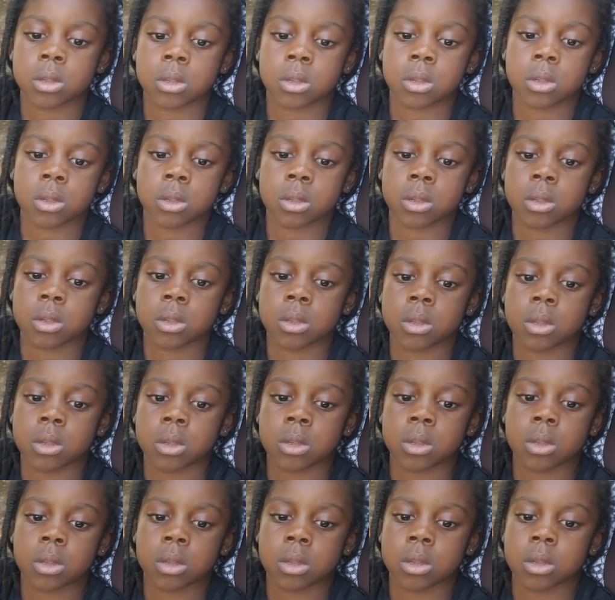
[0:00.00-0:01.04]

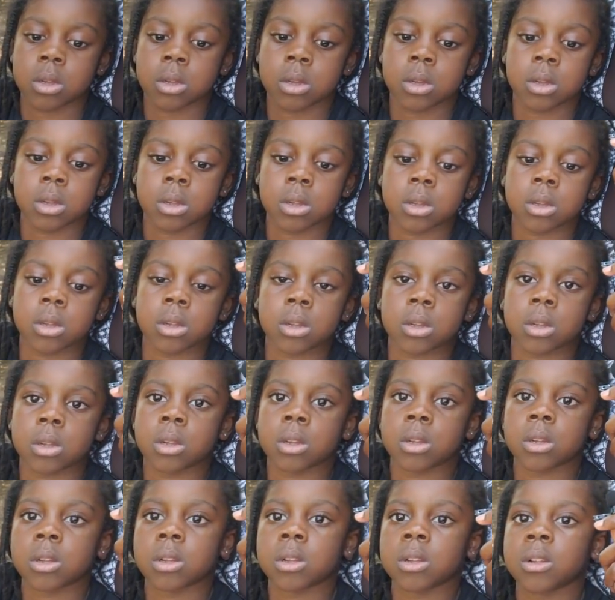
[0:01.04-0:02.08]

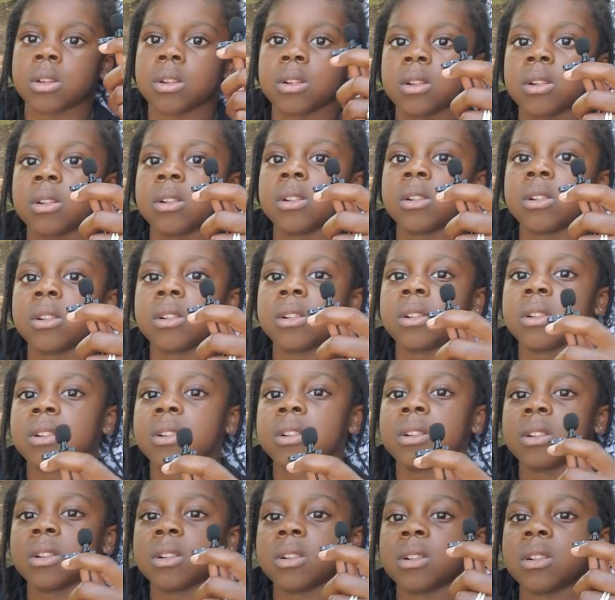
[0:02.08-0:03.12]

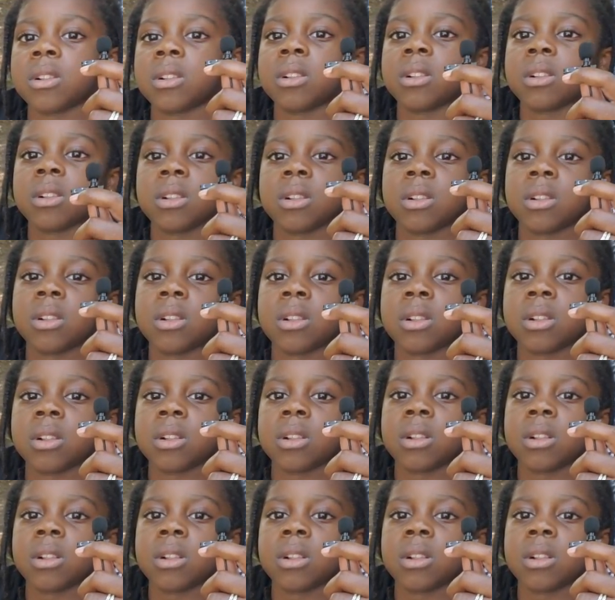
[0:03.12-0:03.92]
This person isn't speaking.